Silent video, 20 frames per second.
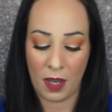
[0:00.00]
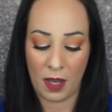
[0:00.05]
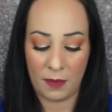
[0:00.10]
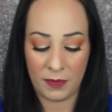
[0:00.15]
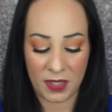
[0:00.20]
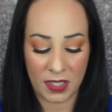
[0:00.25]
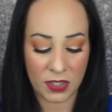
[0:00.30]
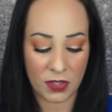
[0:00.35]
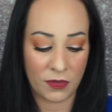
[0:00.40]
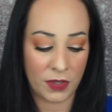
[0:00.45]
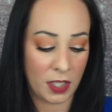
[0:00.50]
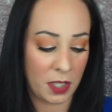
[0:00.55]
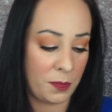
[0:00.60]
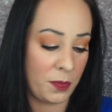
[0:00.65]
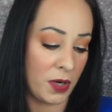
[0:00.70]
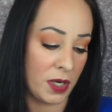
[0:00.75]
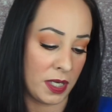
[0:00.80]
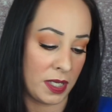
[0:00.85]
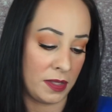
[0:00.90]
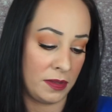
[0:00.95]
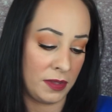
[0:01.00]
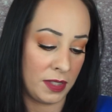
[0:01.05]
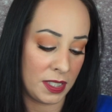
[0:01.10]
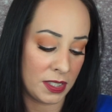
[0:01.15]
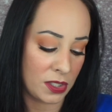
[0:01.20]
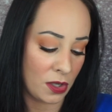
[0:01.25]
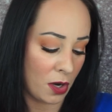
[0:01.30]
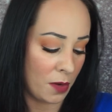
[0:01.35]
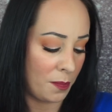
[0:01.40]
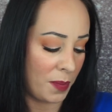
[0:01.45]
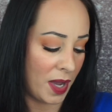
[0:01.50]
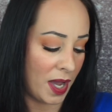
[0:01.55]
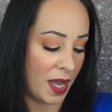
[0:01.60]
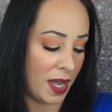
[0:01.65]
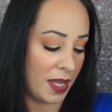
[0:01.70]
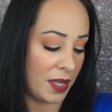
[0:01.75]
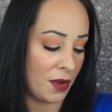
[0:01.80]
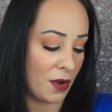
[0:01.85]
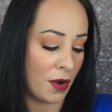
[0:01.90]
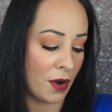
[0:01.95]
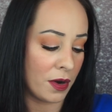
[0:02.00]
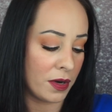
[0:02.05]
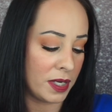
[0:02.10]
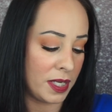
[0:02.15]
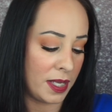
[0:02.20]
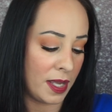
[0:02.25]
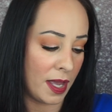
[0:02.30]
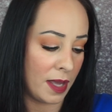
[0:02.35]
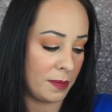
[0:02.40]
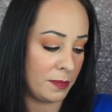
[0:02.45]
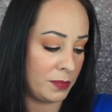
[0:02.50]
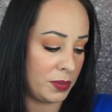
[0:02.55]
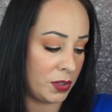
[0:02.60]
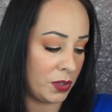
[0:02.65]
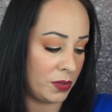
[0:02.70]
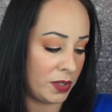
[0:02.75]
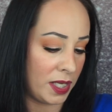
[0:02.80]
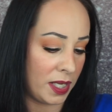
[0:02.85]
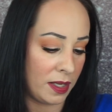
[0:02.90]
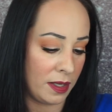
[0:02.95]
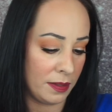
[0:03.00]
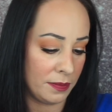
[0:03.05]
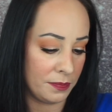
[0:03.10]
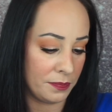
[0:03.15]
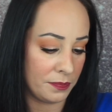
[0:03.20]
These are really pretty. These are by REM Beauty.